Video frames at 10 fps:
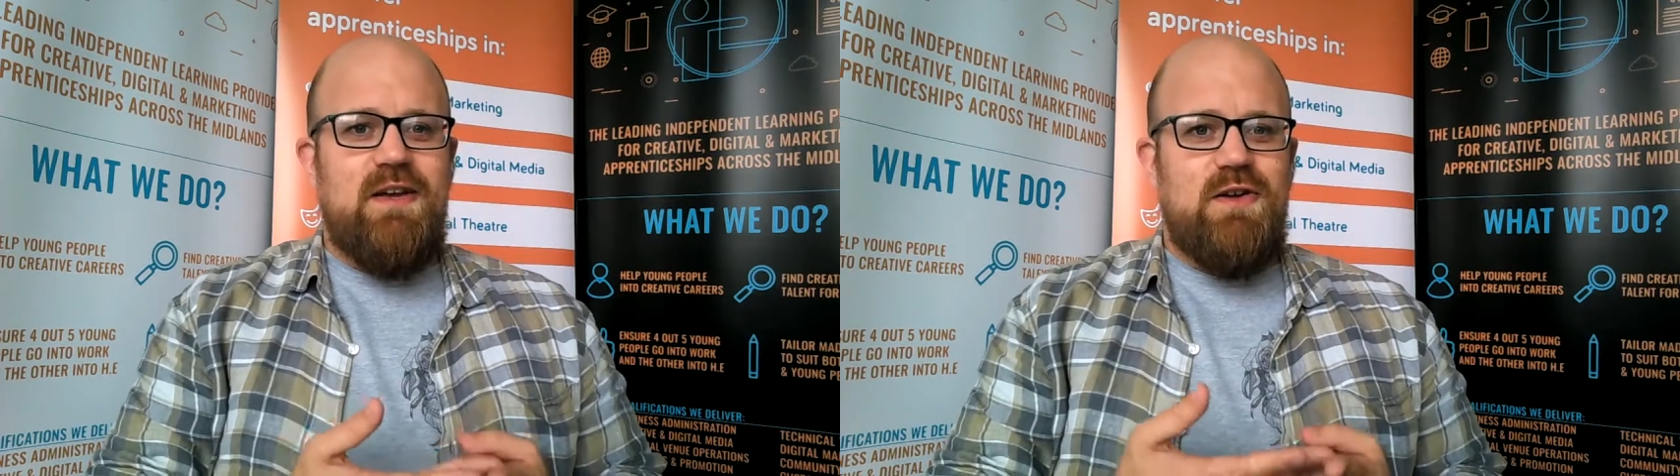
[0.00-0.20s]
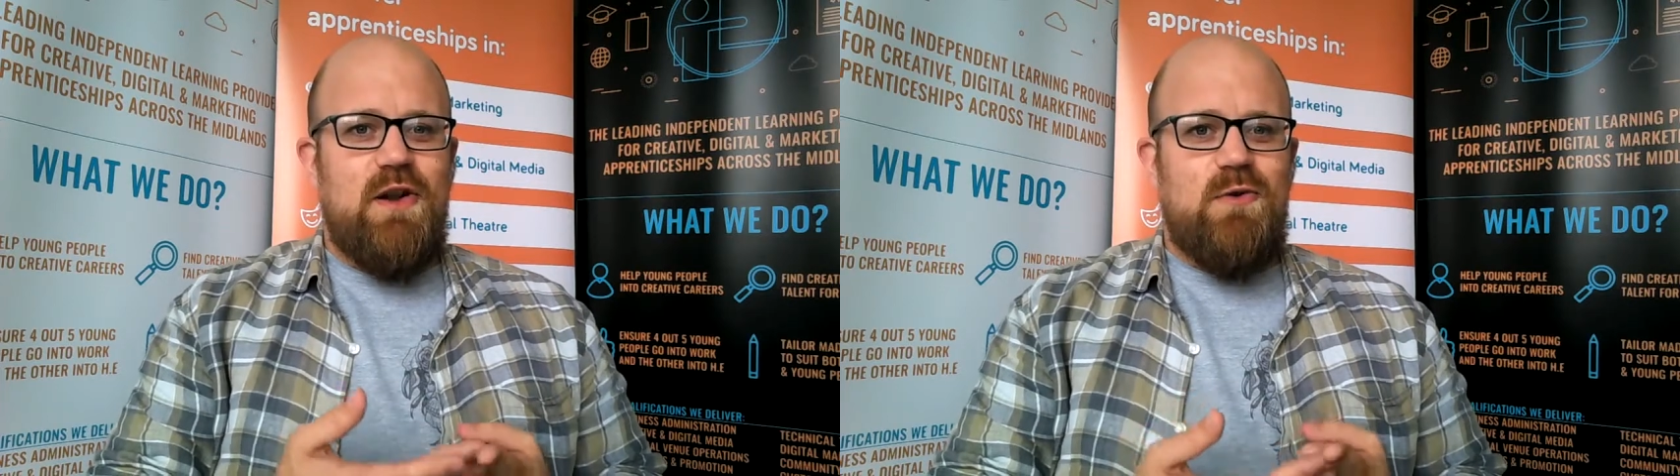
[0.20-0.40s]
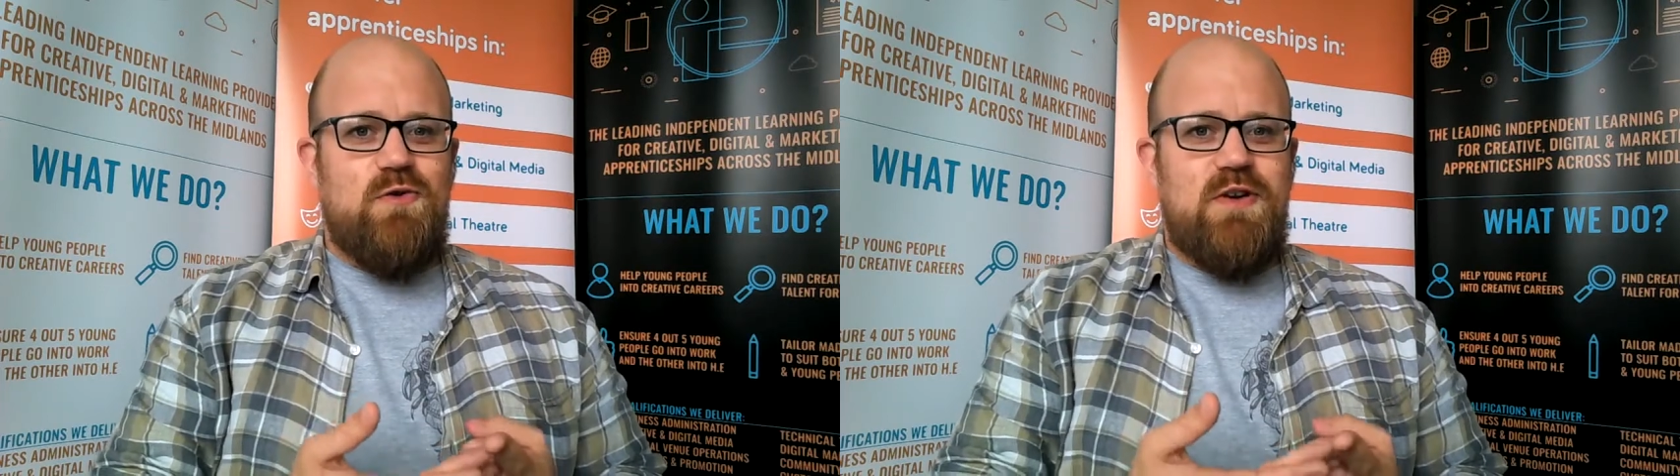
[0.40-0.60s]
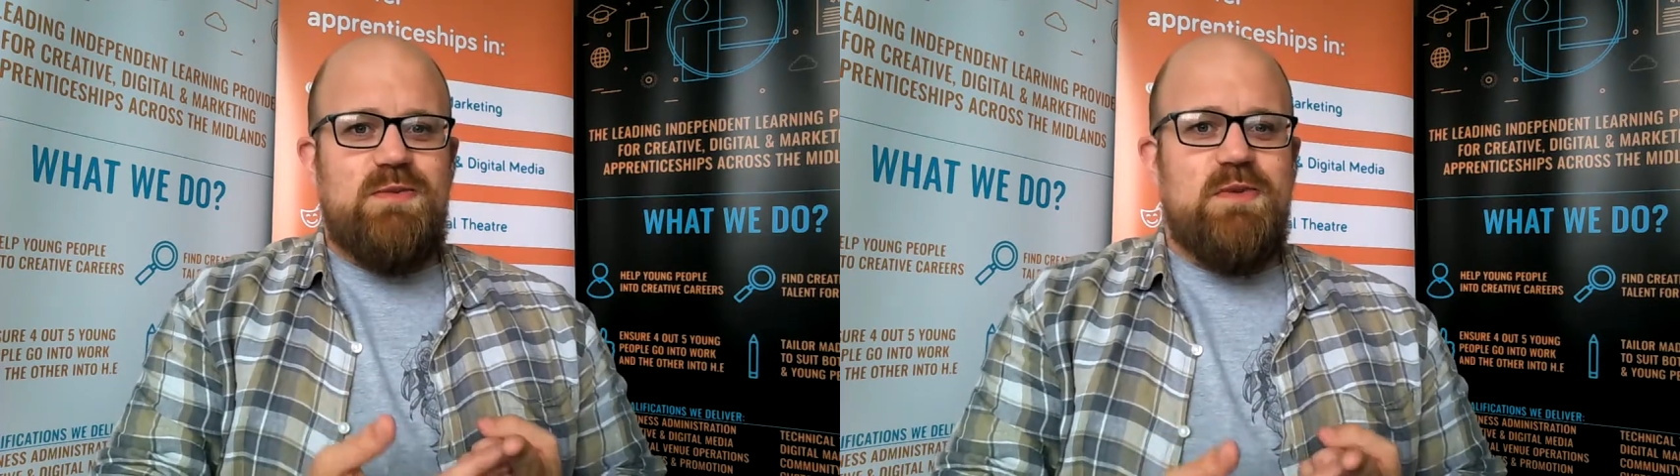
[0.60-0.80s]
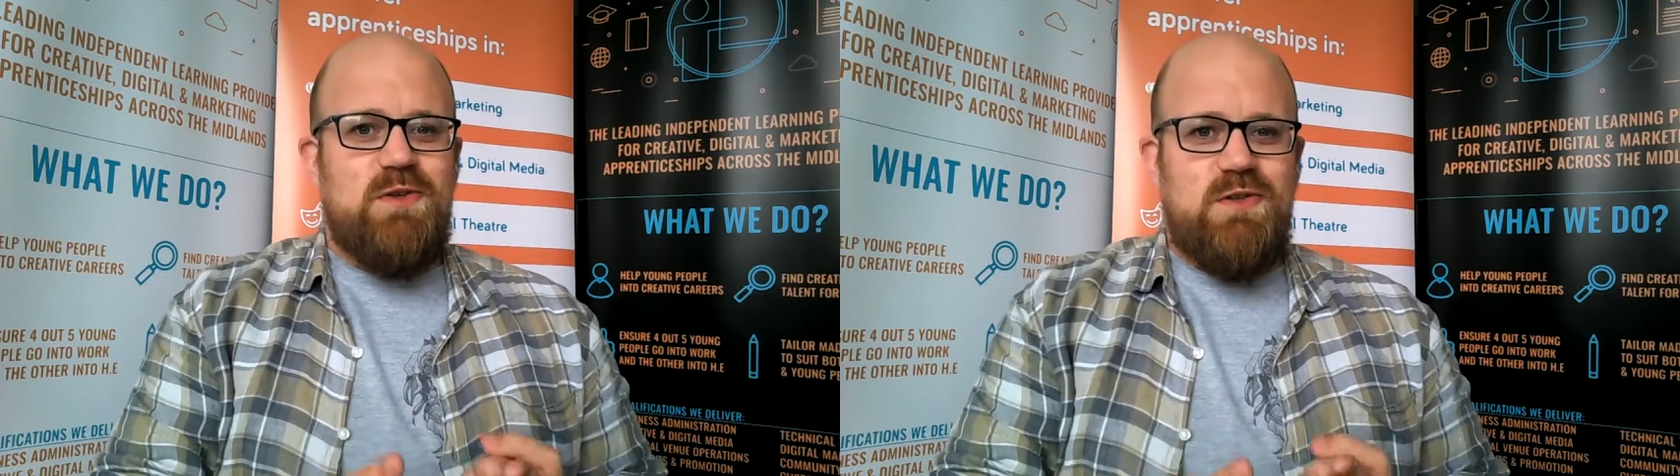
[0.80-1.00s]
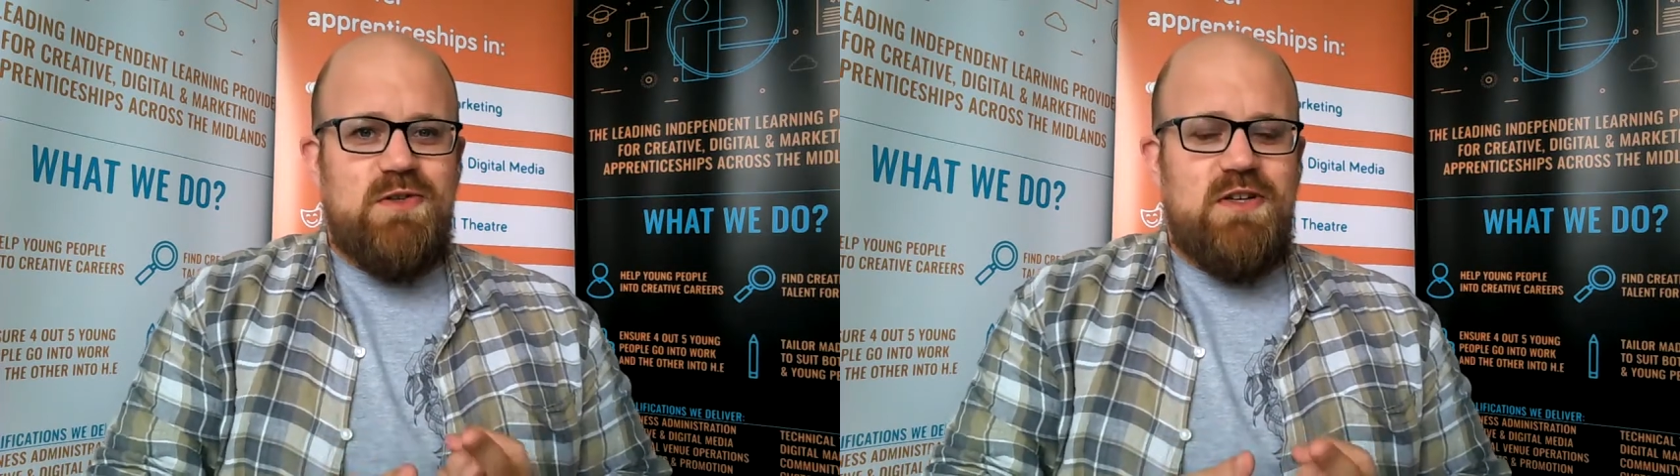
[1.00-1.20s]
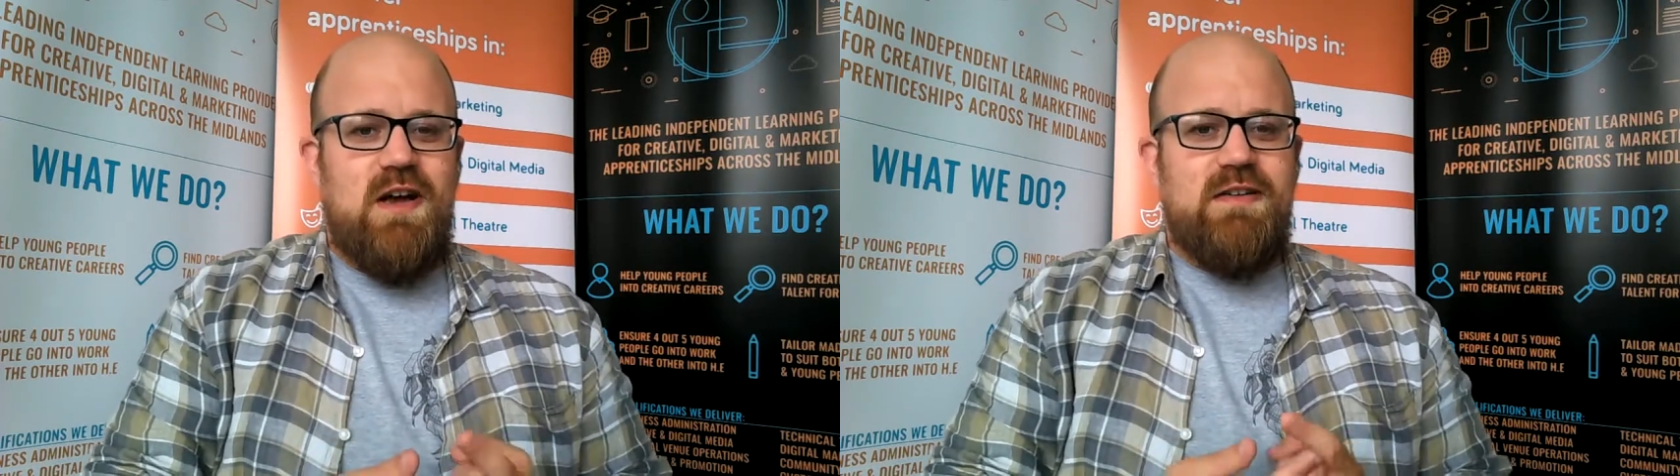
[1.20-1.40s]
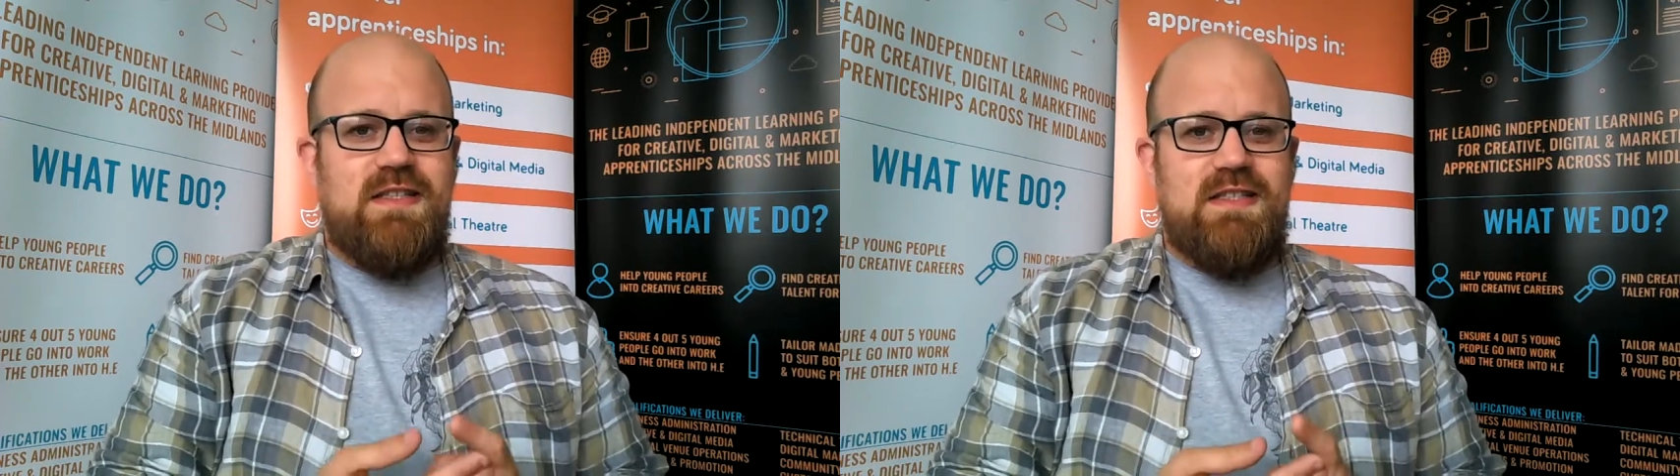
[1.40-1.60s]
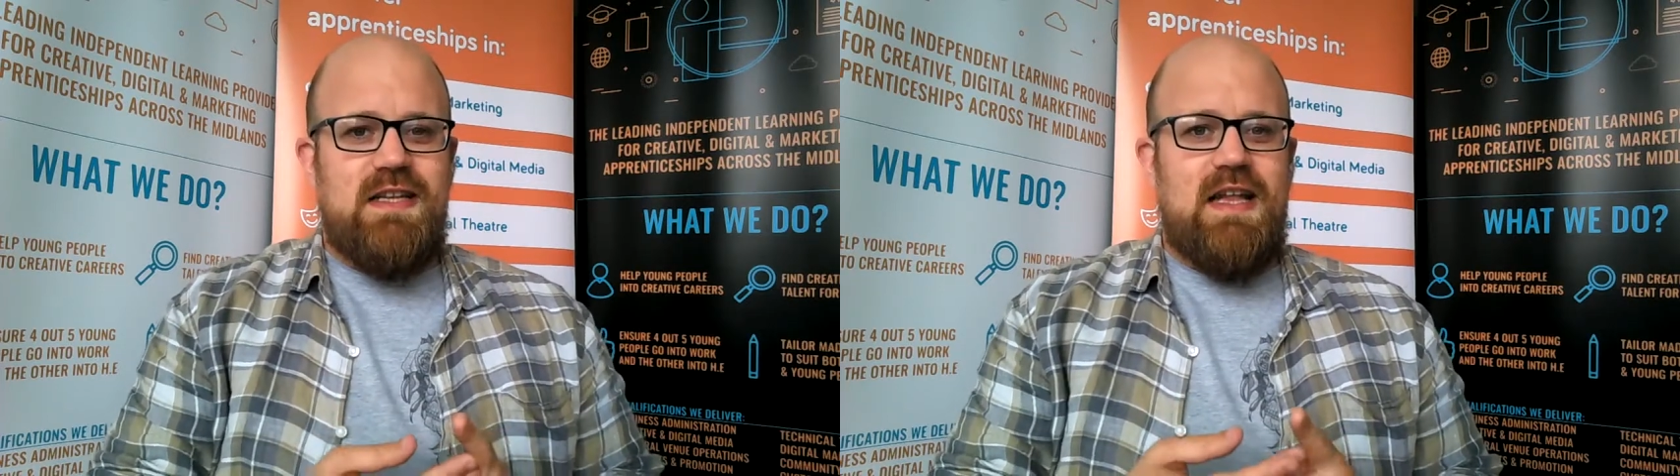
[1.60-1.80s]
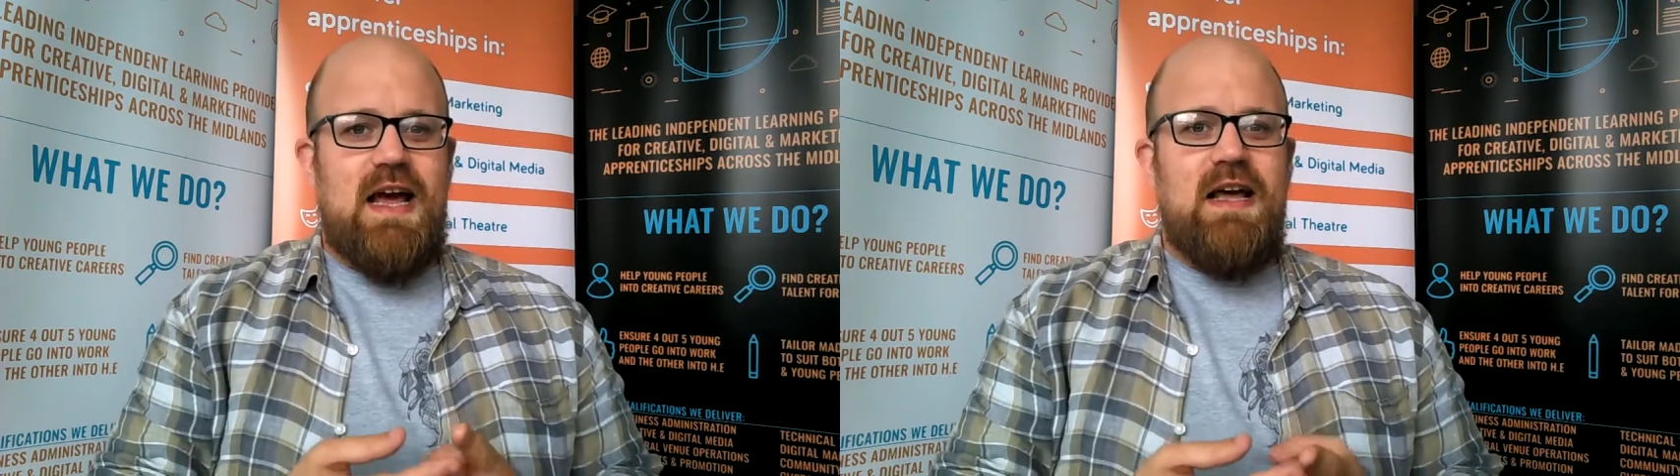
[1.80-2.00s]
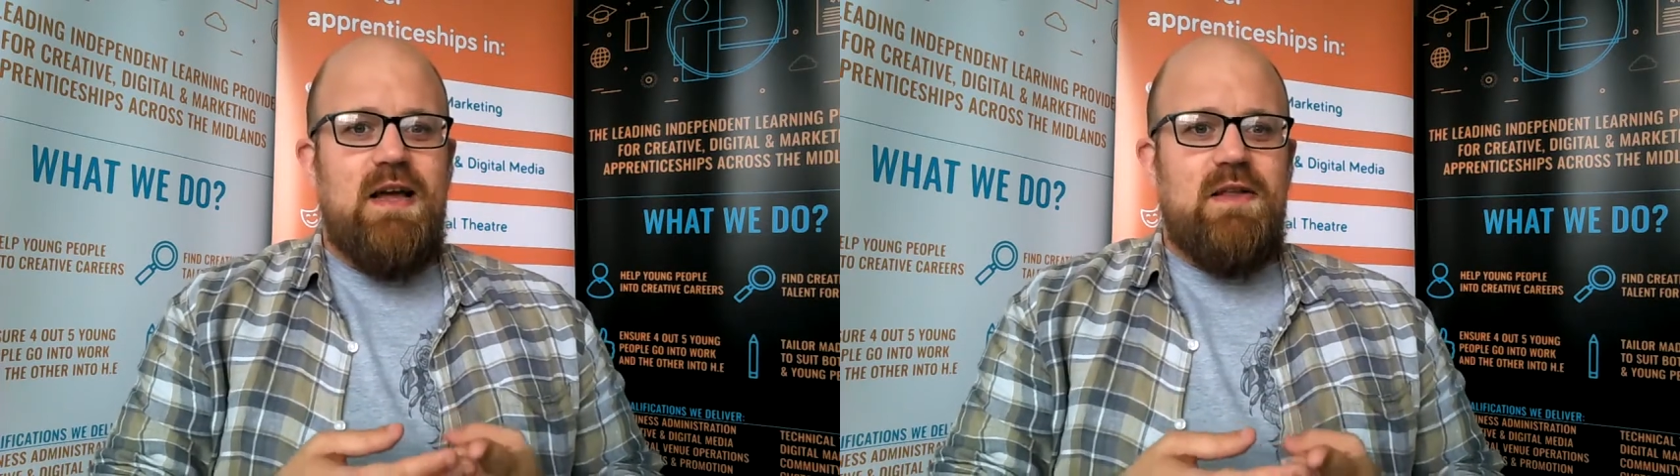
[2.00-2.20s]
you know, Christmas doesn't start until